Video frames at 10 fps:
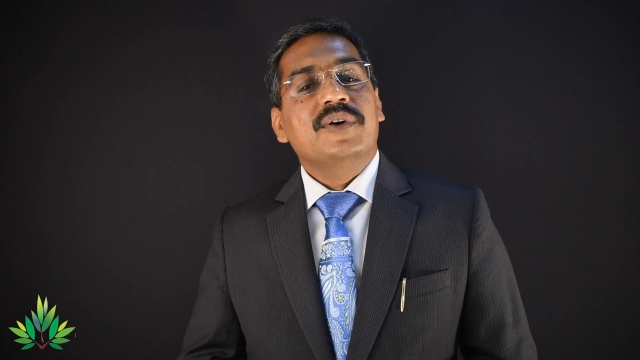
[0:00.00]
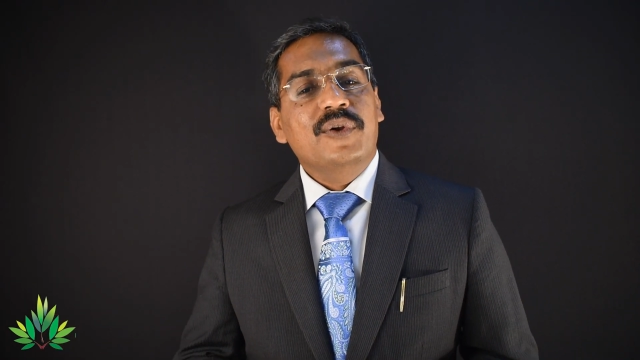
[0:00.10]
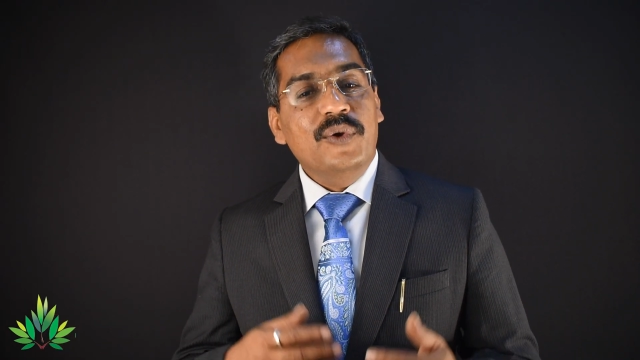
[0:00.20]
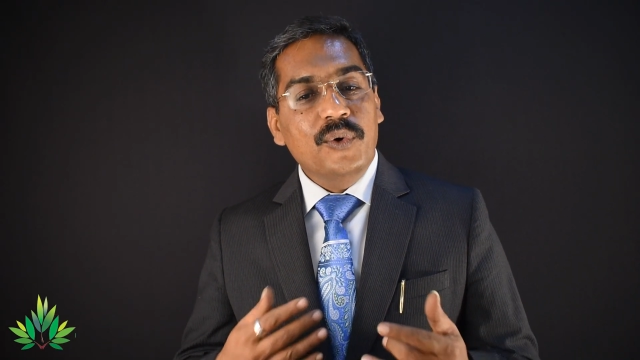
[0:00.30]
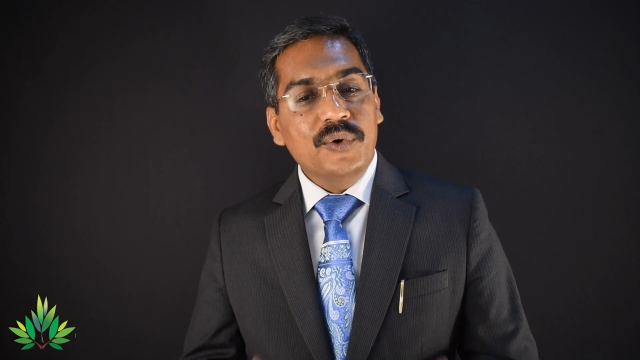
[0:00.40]

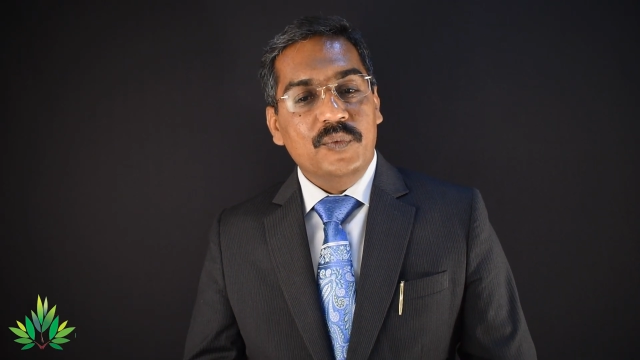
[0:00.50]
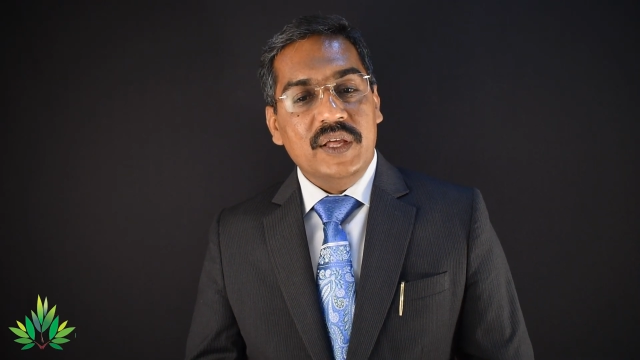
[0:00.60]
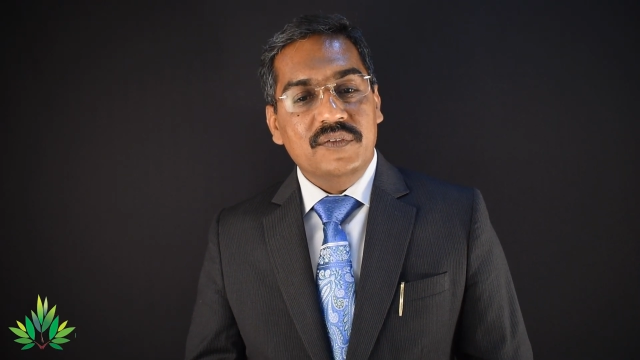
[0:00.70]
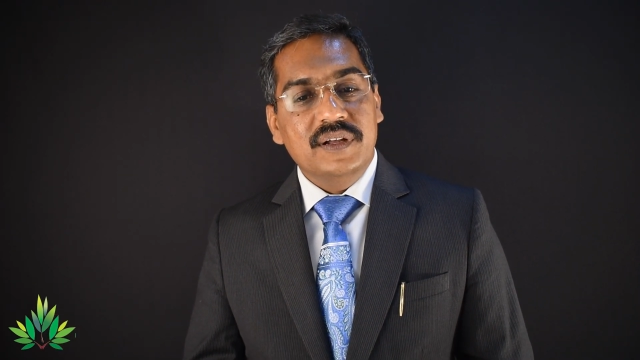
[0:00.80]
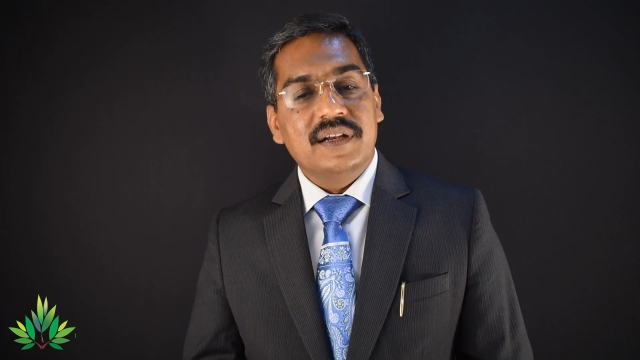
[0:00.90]
loan
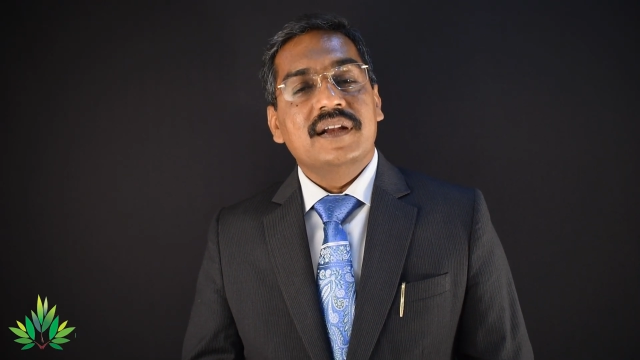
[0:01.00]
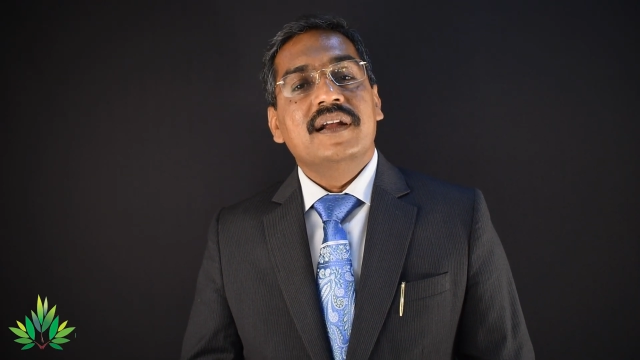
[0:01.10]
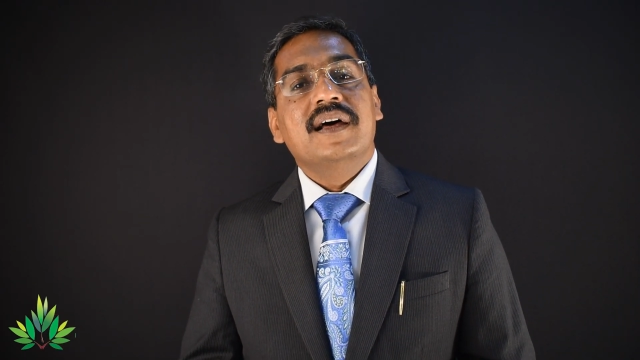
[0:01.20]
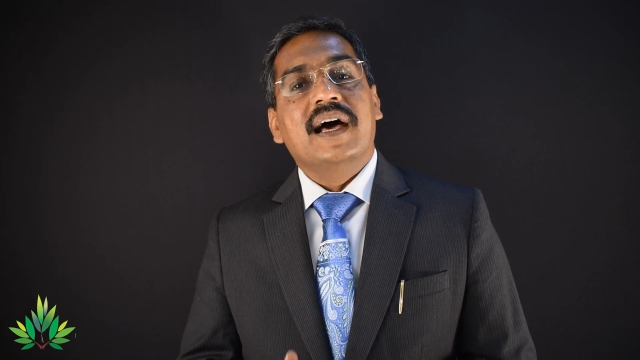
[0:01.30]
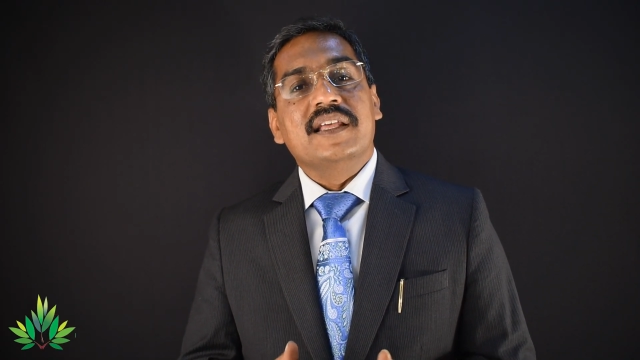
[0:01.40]
waiver
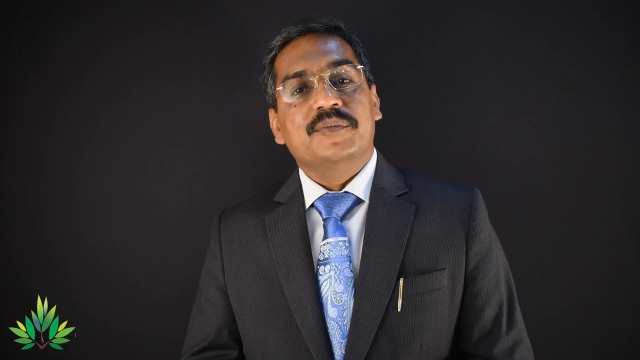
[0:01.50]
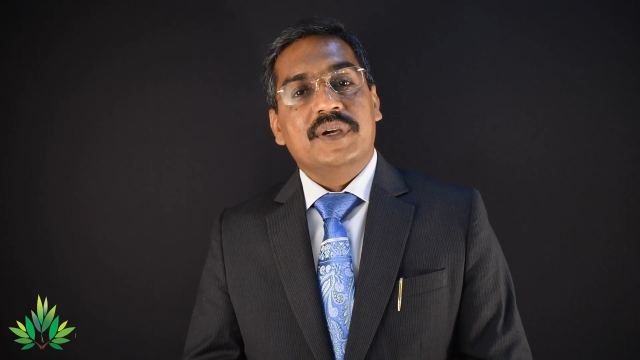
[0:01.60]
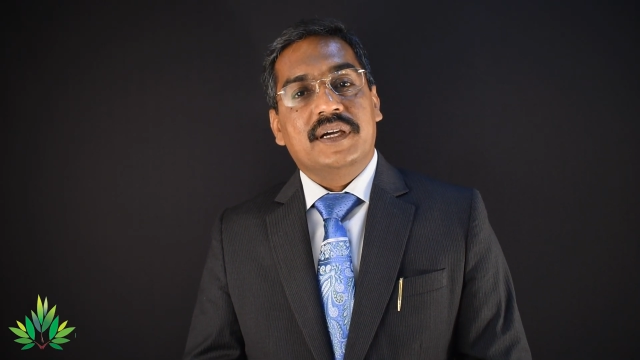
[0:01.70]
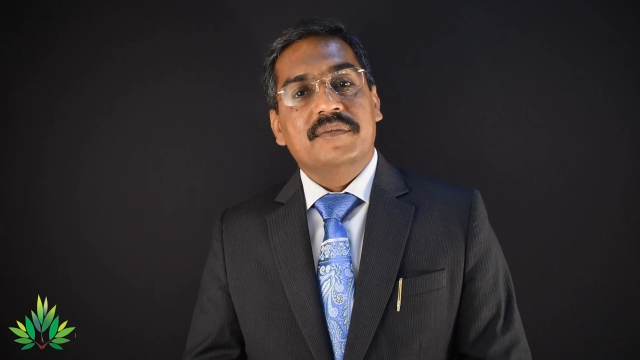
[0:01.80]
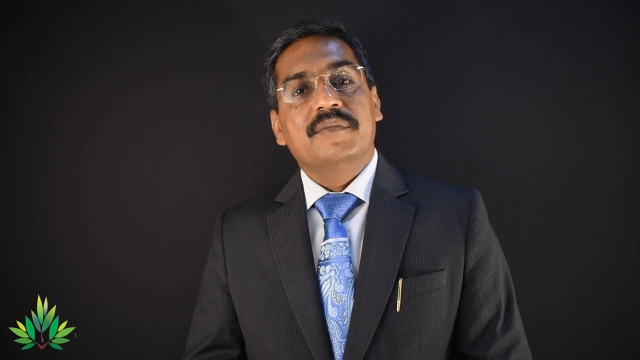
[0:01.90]
has
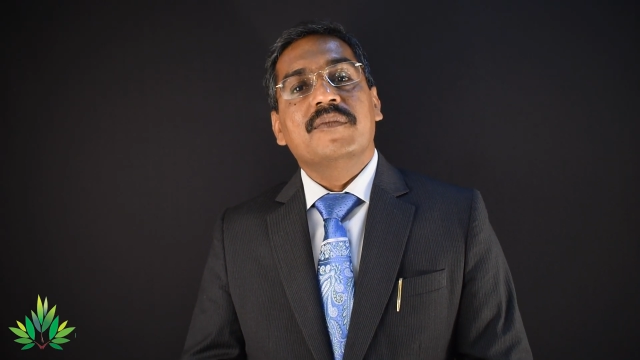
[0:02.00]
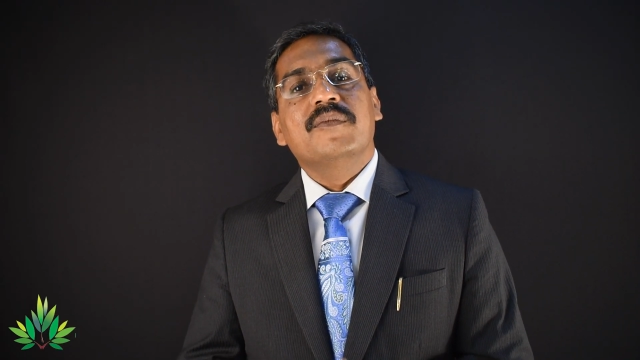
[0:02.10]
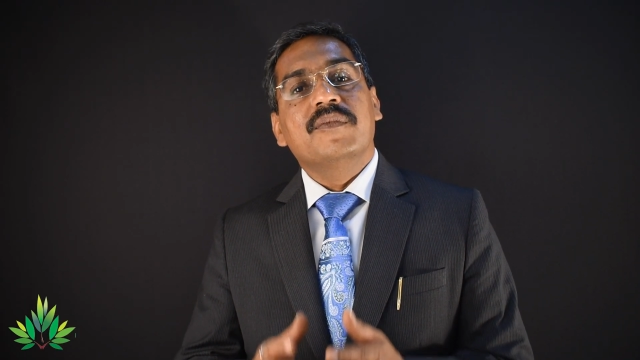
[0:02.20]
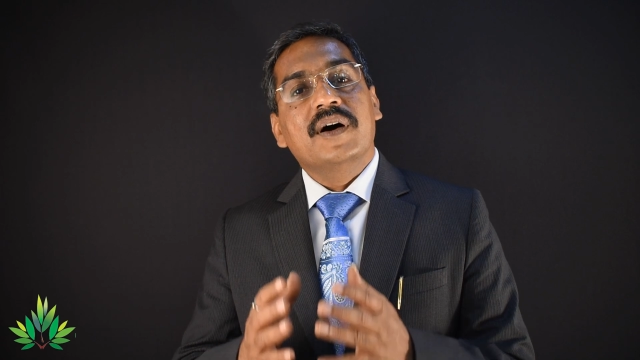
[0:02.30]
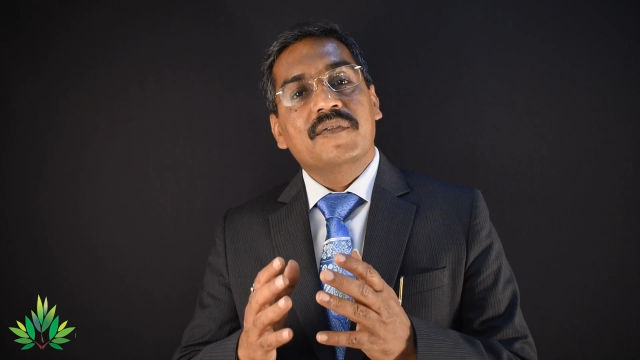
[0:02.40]
become
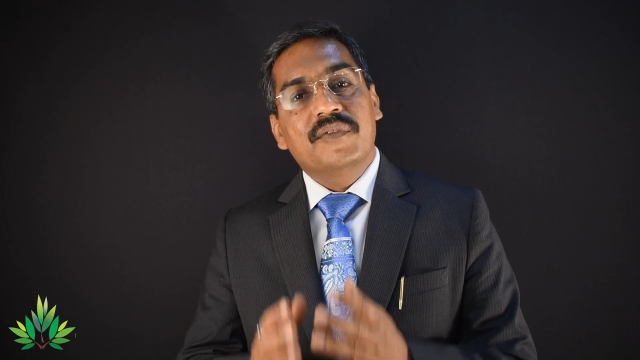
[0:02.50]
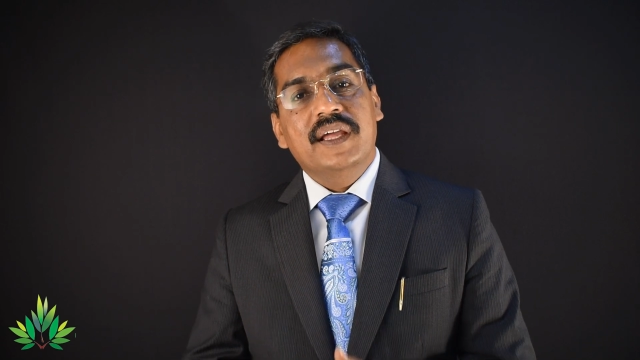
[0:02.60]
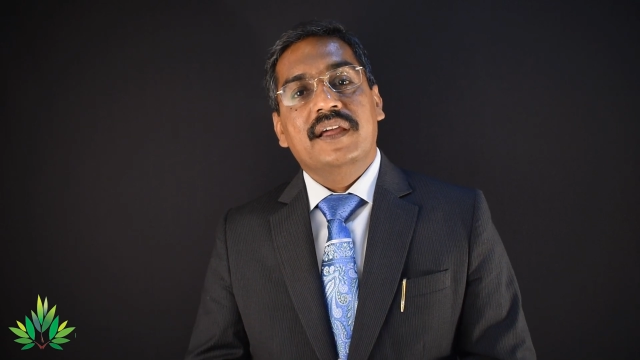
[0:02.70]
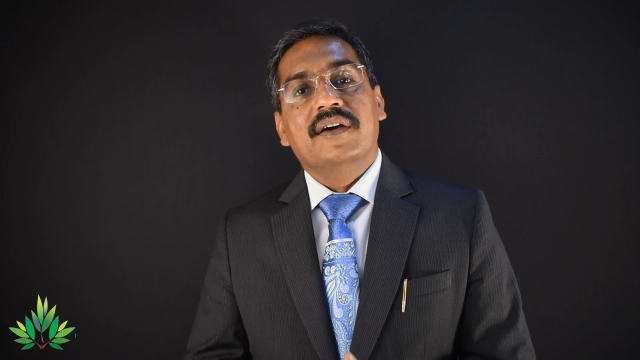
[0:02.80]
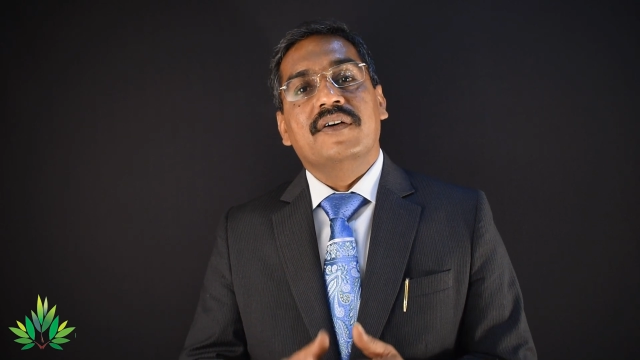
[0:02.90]
a
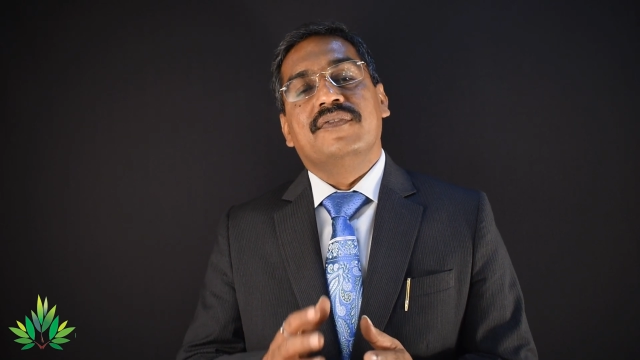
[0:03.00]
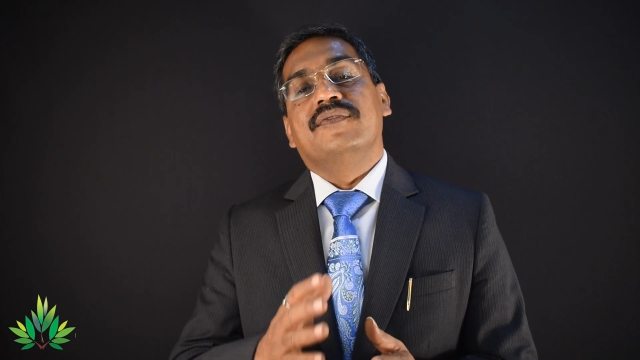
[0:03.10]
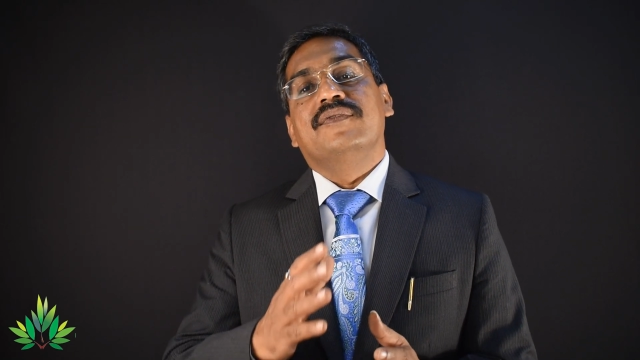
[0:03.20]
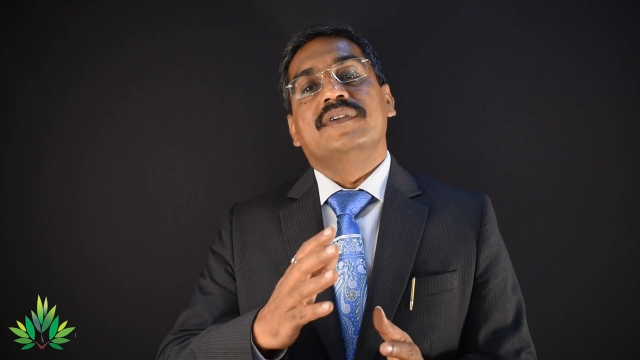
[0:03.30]
way of